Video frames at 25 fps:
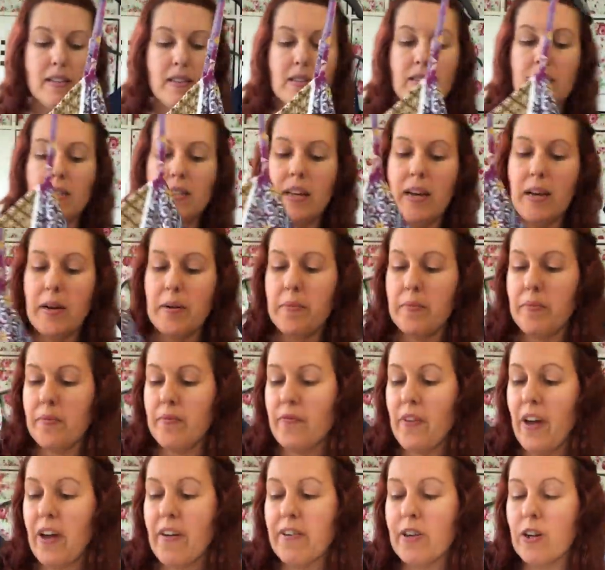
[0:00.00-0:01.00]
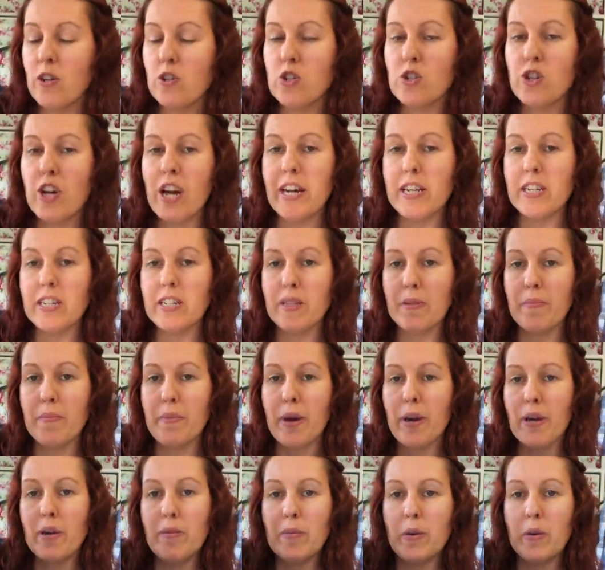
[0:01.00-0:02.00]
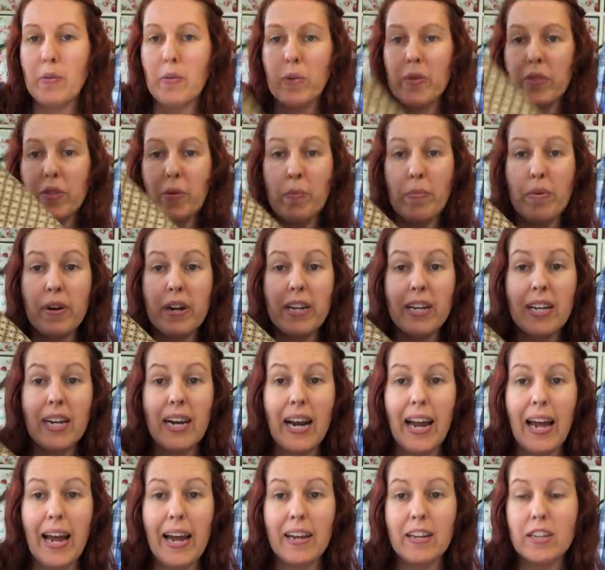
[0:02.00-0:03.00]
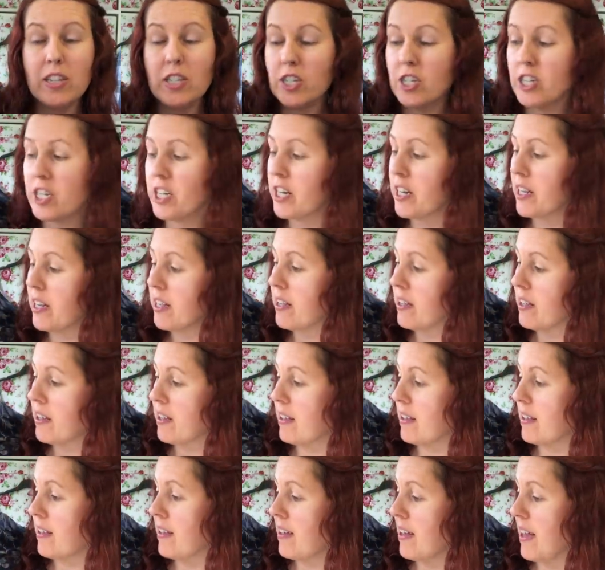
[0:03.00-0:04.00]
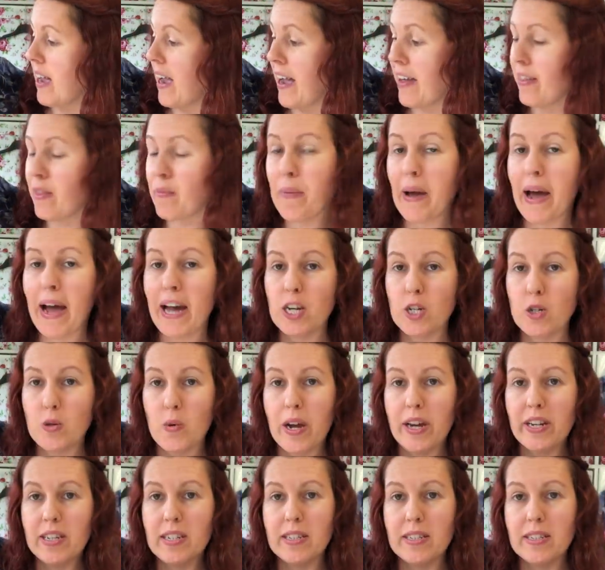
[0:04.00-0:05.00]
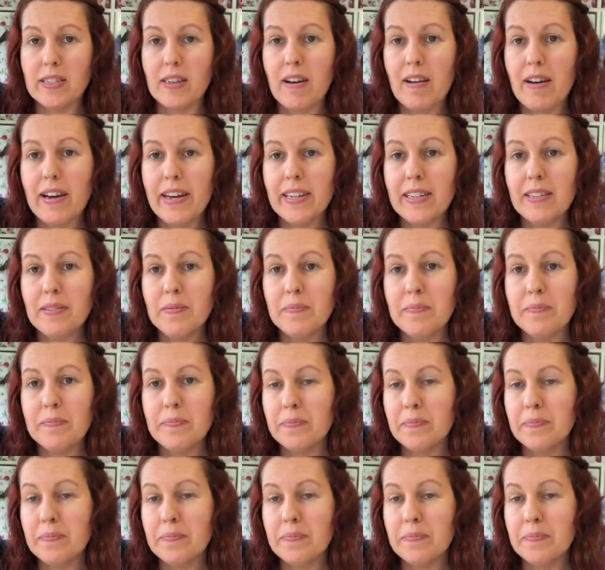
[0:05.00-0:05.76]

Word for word: Some very on trend at the moment with the print clash and the patchwork design.